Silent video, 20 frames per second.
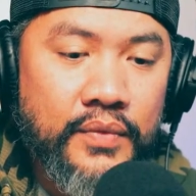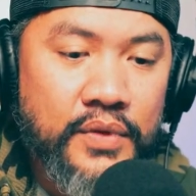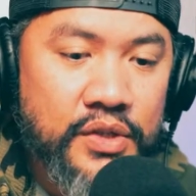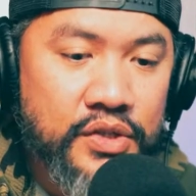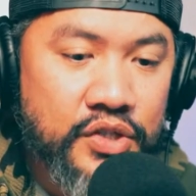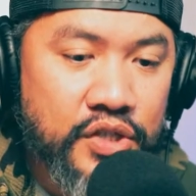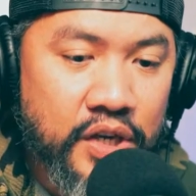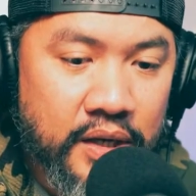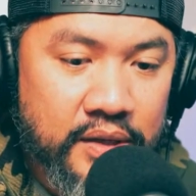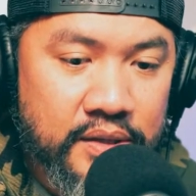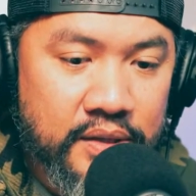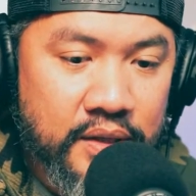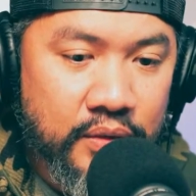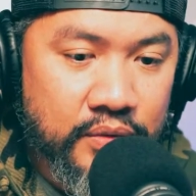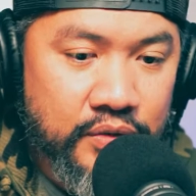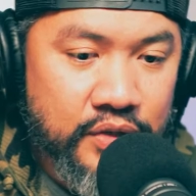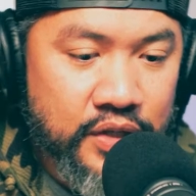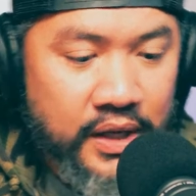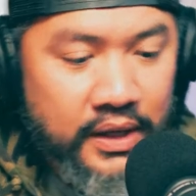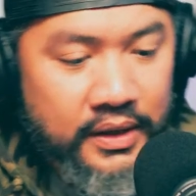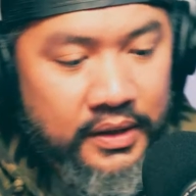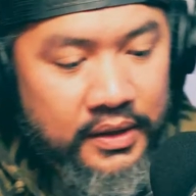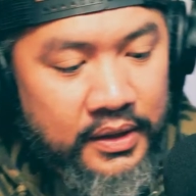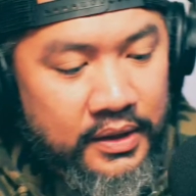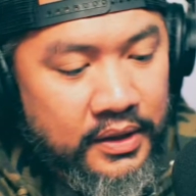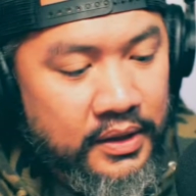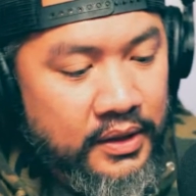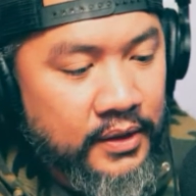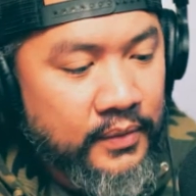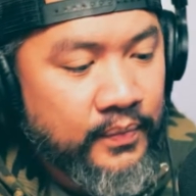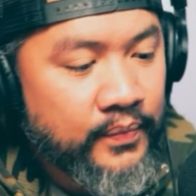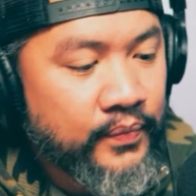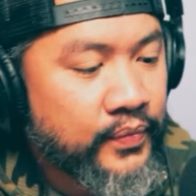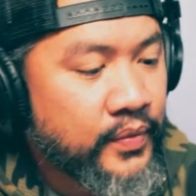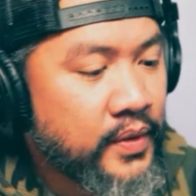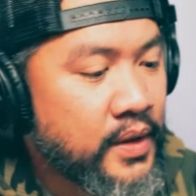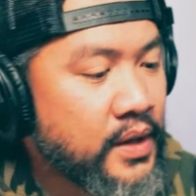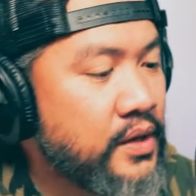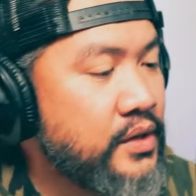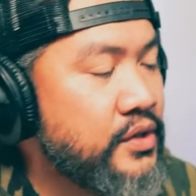Check sound check.
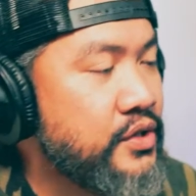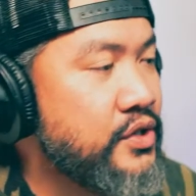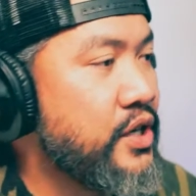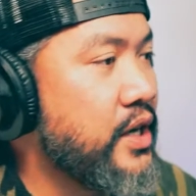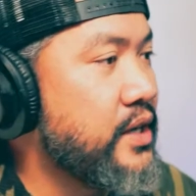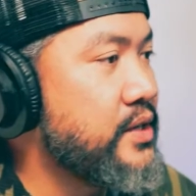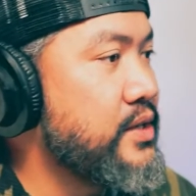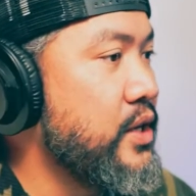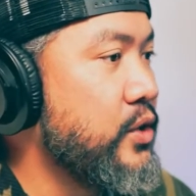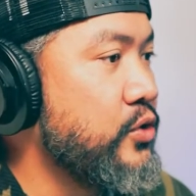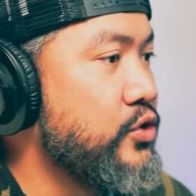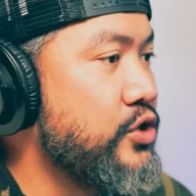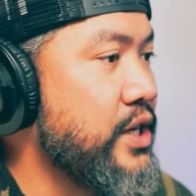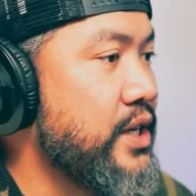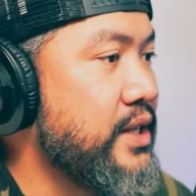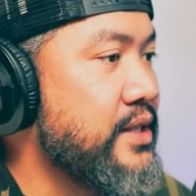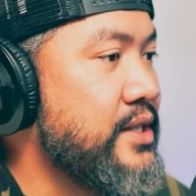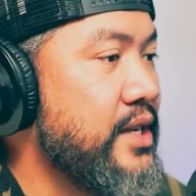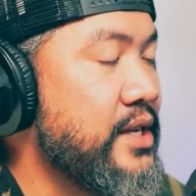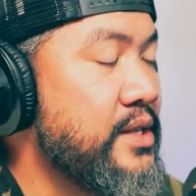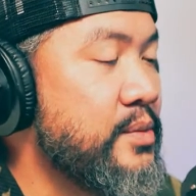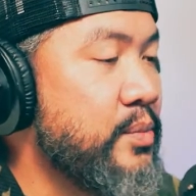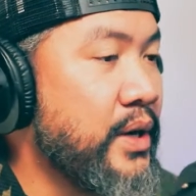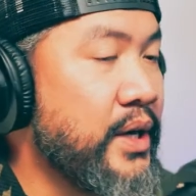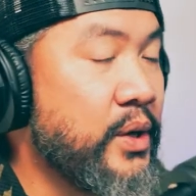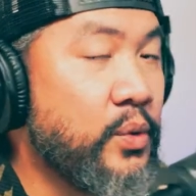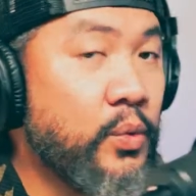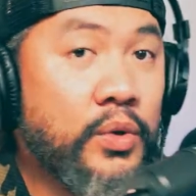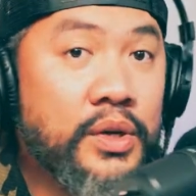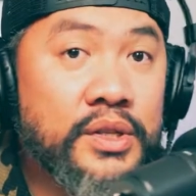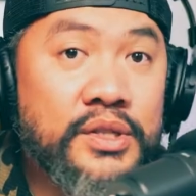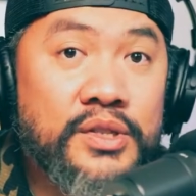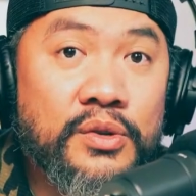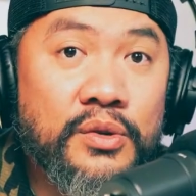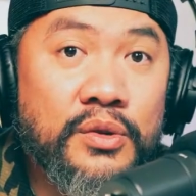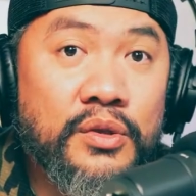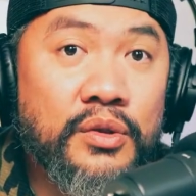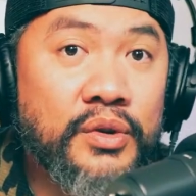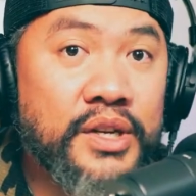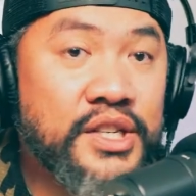Check sound check. Test mic 1
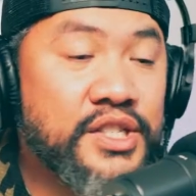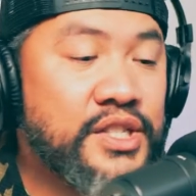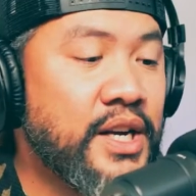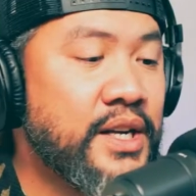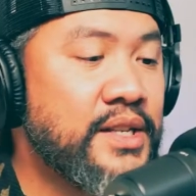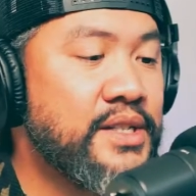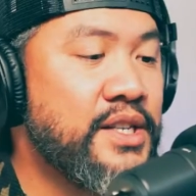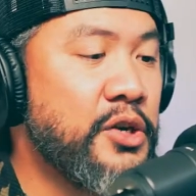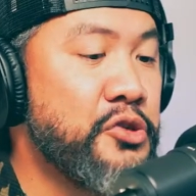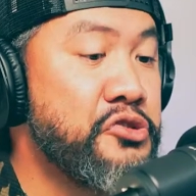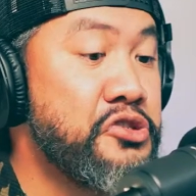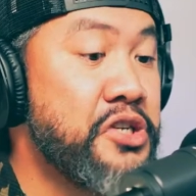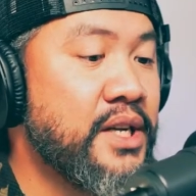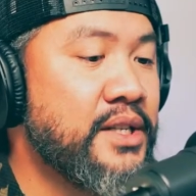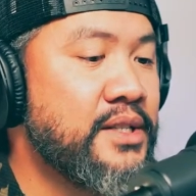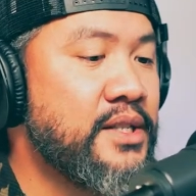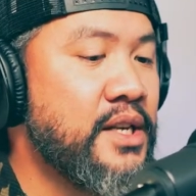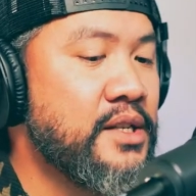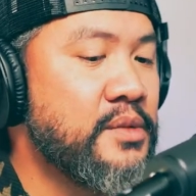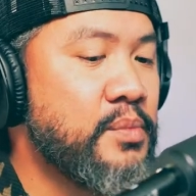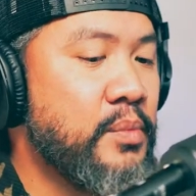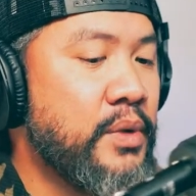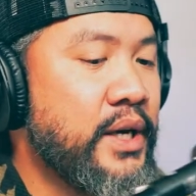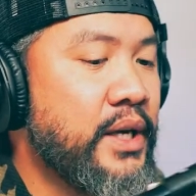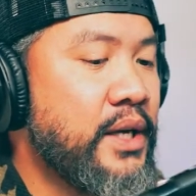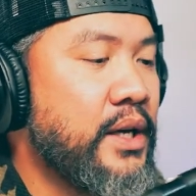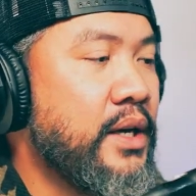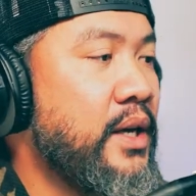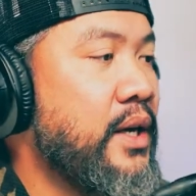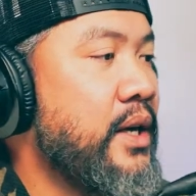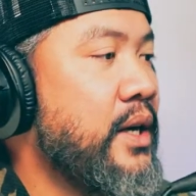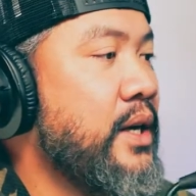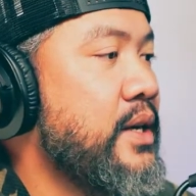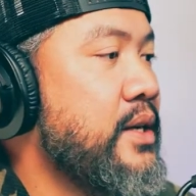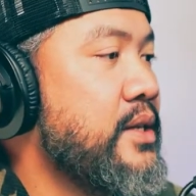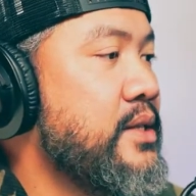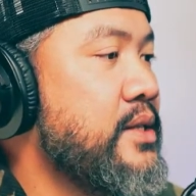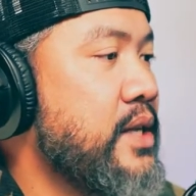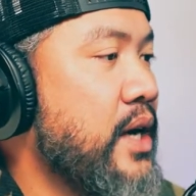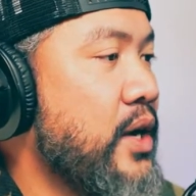2 3. Check sound check. Test mic.
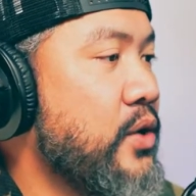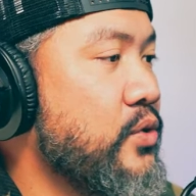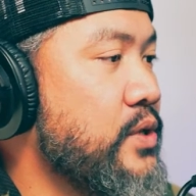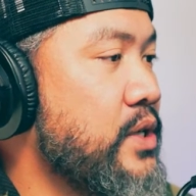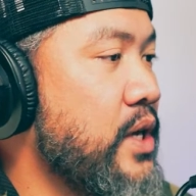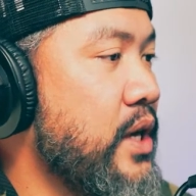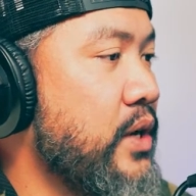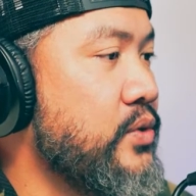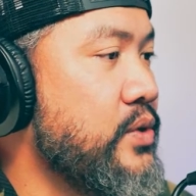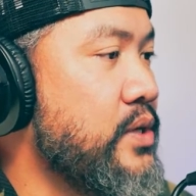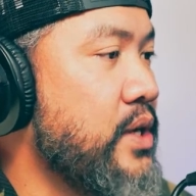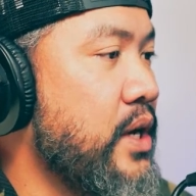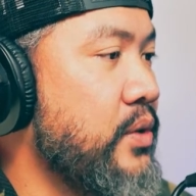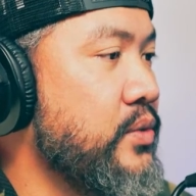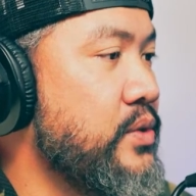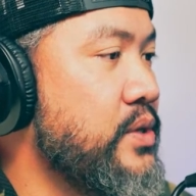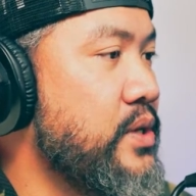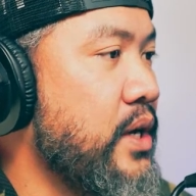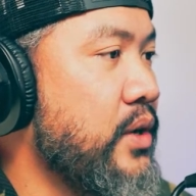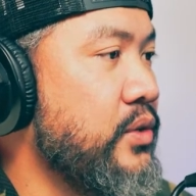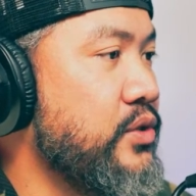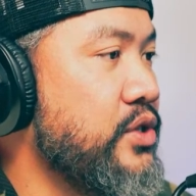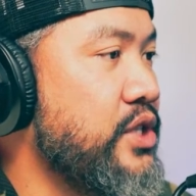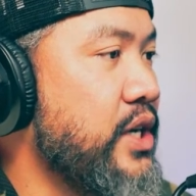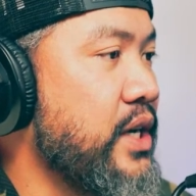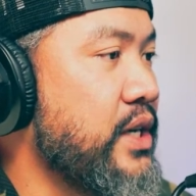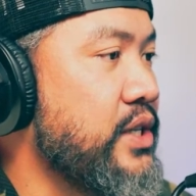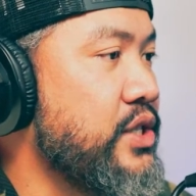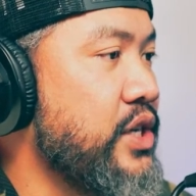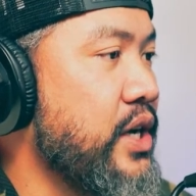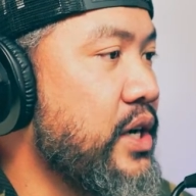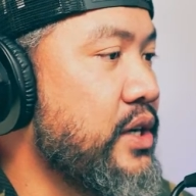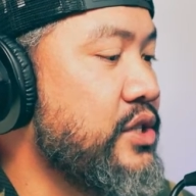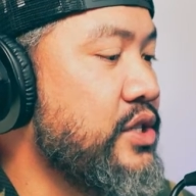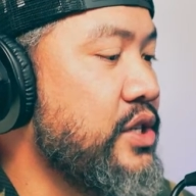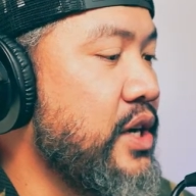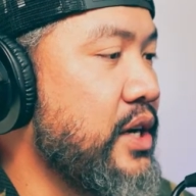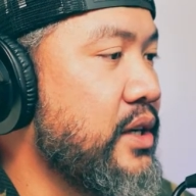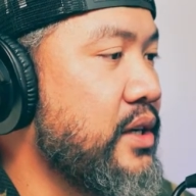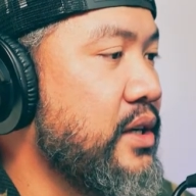Sound check check
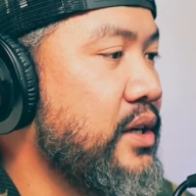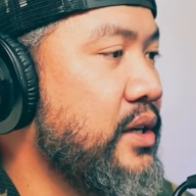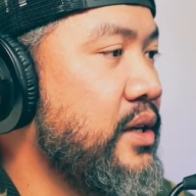check.